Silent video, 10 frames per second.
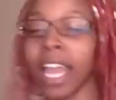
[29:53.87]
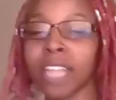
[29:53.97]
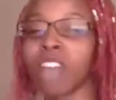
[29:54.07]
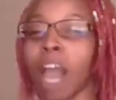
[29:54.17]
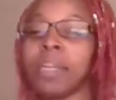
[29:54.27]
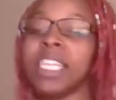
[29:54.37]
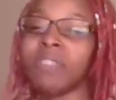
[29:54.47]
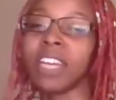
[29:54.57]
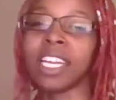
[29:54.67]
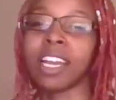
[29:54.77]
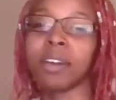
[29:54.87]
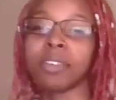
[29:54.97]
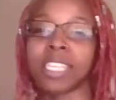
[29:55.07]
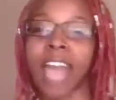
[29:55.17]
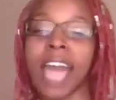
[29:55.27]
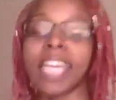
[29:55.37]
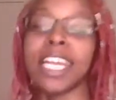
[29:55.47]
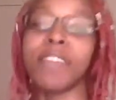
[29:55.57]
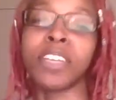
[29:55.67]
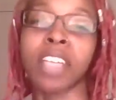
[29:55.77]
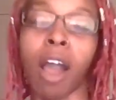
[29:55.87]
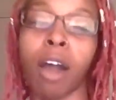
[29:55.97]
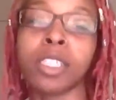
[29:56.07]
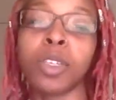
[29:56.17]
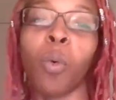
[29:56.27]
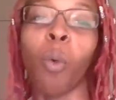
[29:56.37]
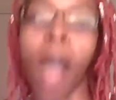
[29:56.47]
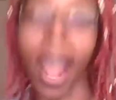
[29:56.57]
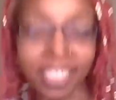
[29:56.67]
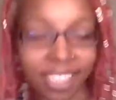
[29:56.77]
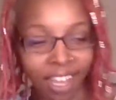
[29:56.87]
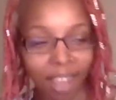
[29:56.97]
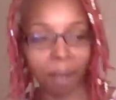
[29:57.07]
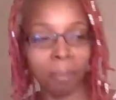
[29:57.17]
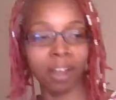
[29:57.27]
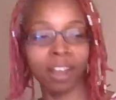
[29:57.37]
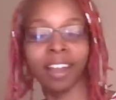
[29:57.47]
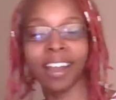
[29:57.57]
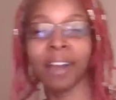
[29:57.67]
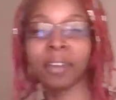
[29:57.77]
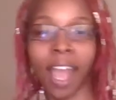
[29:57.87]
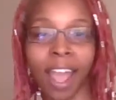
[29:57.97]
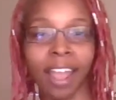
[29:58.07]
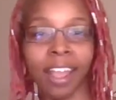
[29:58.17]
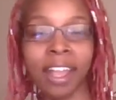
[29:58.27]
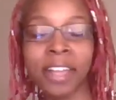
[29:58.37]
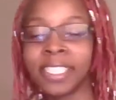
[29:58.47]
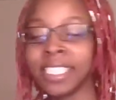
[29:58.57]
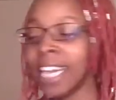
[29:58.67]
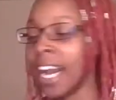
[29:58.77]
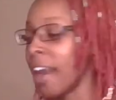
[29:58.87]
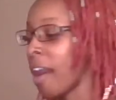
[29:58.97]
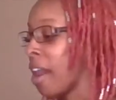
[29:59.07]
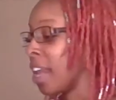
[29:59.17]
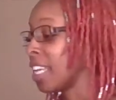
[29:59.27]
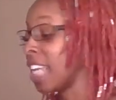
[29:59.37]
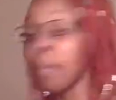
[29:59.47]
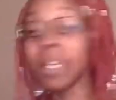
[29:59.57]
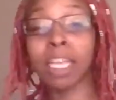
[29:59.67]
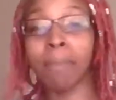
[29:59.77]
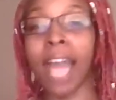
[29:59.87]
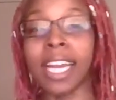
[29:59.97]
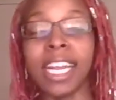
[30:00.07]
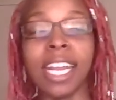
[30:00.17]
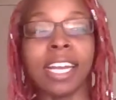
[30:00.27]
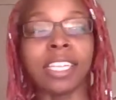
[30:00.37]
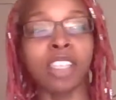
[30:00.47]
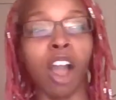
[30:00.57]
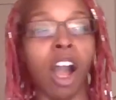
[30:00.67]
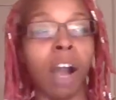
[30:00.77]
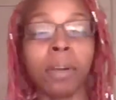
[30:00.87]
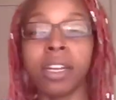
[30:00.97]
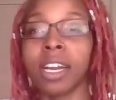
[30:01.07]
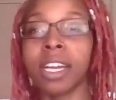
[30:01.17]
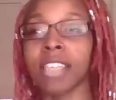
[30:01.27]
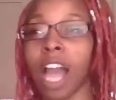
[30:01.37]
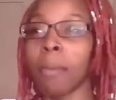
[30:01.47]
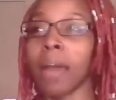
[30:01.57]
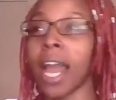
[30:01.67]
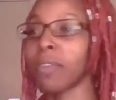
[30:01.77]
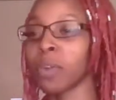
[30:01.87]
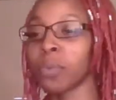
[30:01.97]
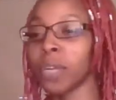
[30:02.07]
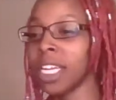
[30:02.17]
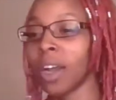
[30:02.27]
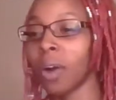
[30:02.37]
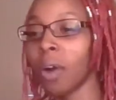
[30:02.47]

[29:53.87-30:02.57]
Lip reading: ahead and drop these videos. And I need for y'all to watch them. Okay. Give me some ideas, y'all, because I'm gonna have to really go